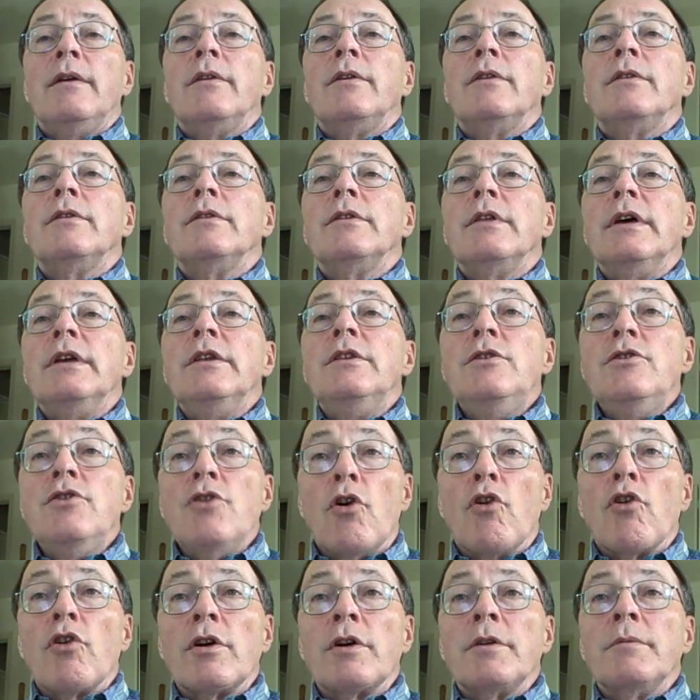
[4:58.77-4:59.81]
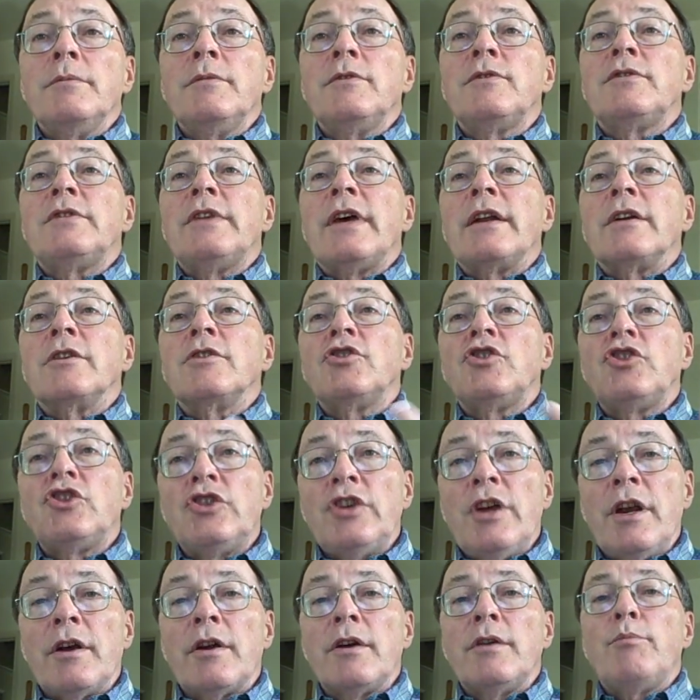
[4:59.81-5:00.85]
the norms that are
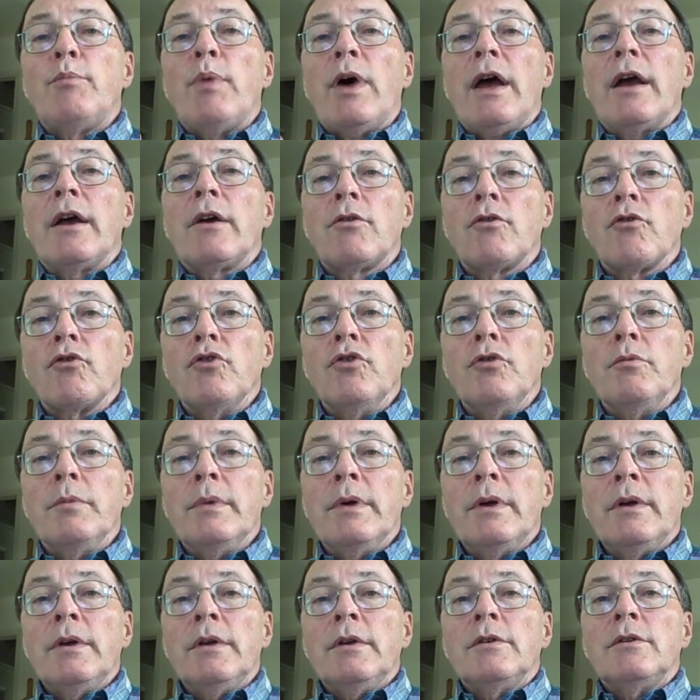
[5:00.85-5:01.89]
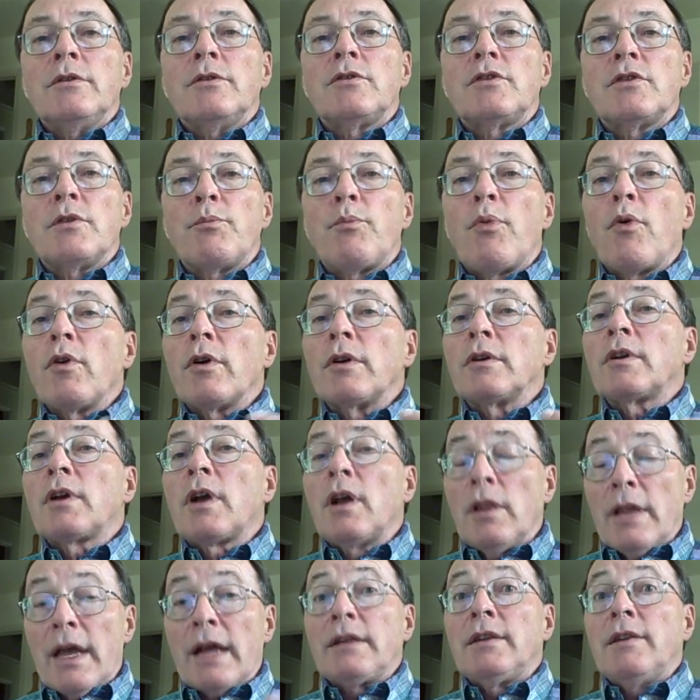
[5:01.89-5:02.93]
shared by a group support
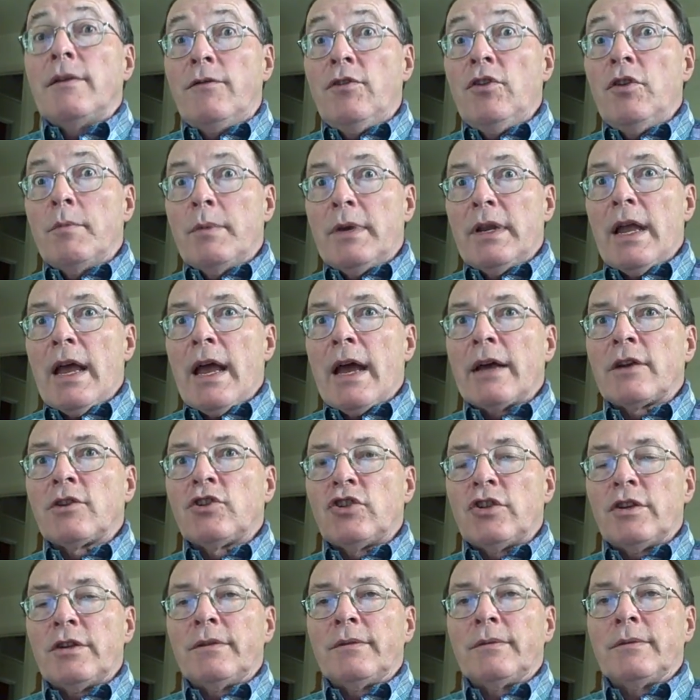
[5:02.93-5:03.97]
collective human action.